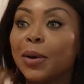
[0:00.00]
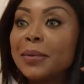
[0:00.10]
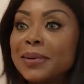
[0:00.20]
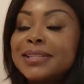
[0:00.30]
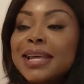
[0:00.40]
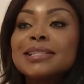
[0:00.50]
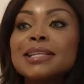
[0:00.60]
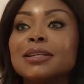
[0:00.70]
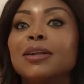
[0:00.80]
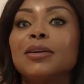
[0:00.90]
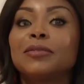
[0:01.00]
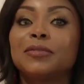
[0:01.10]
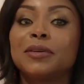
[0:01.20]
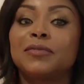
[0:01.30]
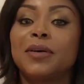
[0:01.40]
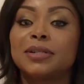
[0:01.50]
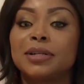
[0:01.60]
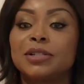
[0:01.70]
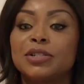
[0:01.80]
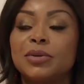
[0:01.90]
it's a lot of fun
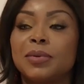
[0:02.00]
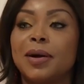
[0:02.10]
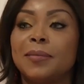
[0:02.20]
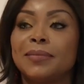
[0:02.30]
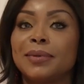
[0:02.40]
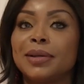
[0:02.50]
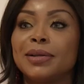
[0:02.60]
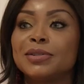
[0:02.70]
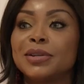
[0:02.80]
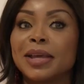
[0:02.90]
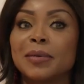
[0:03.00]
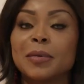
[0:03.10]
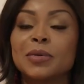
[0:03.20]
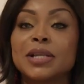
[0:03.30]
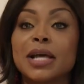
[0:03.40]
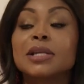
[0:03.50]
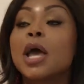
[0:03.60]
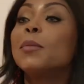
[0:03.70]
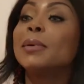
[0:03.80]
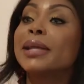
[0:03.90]
to kick people's ass. But